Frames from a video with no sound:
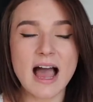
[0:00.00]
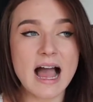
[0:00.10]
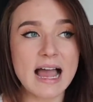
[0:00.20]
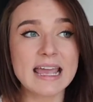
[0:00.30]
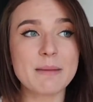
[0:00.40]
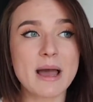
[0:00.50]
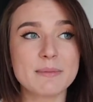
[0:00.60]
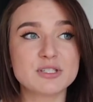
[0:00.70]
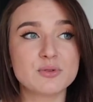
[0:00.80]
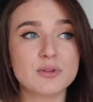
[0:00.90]
I am
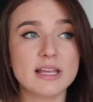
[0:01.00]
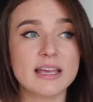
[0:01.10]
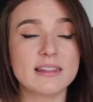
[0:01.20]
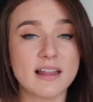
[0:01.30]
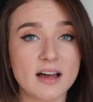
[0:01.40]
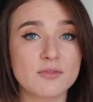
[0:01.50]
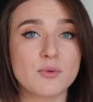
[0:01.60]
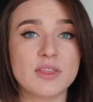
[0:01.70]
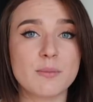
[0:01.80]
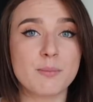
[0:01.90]
absolutely in love
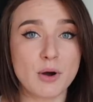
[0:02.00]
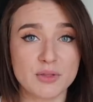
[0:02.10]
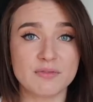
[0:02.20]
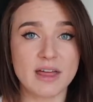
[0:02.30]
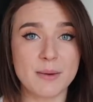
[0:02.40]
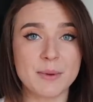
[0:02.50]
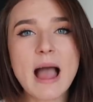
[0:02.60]
with both of them.